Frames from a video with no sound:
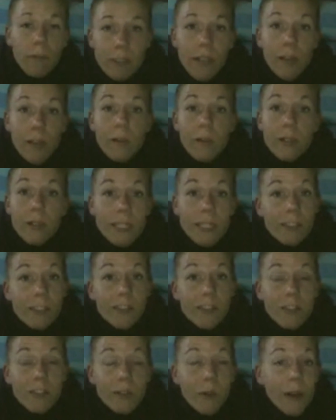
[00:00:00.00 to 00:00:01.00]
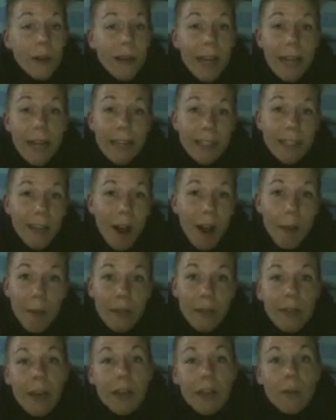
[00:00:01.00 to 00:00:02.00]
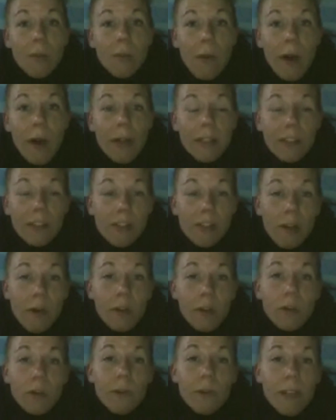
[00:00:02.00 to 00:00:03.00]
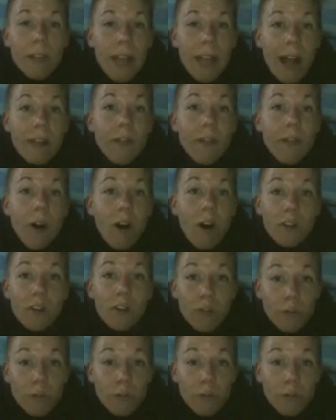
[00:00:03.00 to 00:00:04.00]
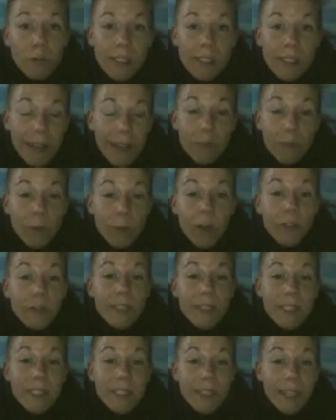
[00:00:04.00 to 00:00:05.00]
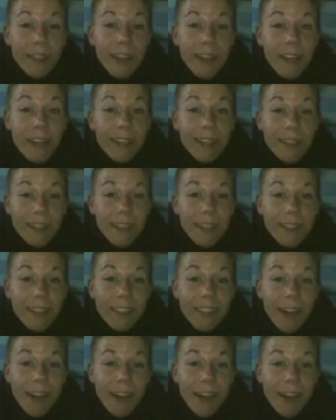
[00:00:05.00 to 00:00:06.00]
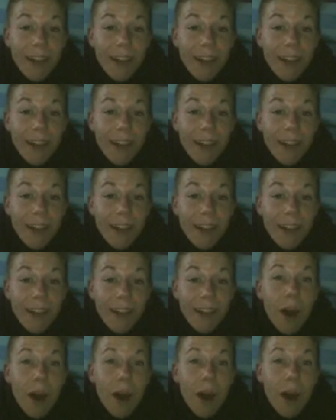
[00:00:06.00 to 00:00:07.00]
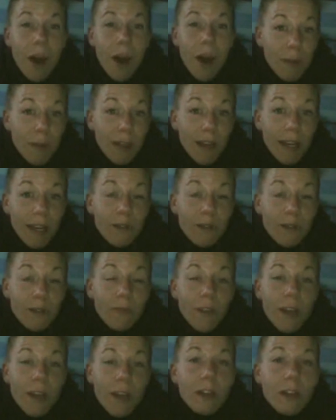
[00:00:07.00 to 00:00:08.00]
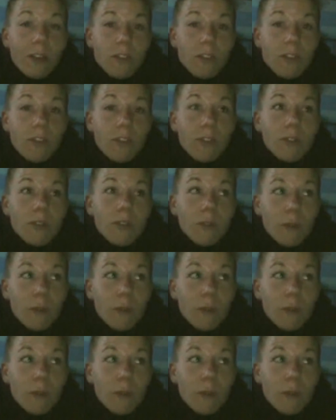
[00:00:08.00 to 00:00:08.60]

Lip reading: have learn and burns that you can download and listen to on any topic that you want. So you really have all the tools, and that's one of the reasons I liked this. I'm not organized in my life